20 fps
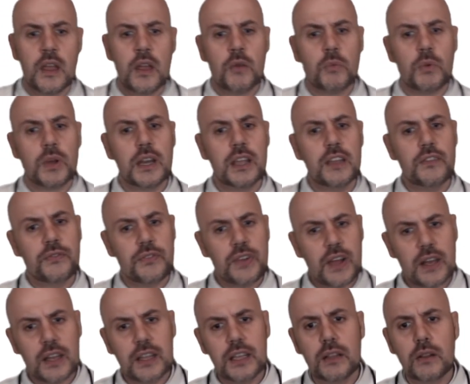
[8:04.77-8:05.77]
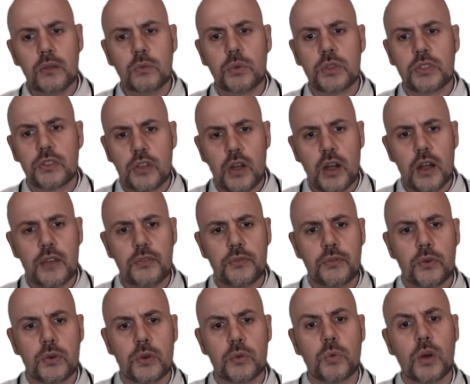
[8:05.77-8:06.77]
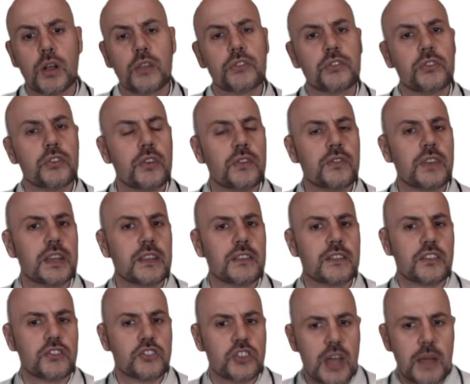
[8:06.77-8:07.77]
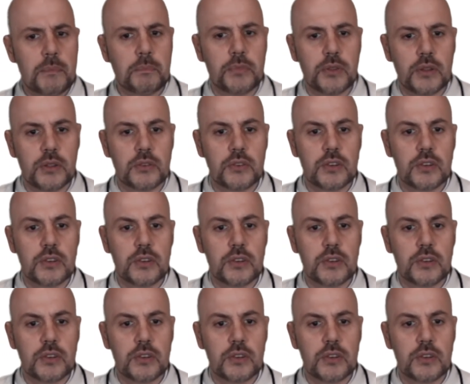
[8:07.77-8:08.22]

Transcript: when he fell ill with typhoid while serving as a chaplain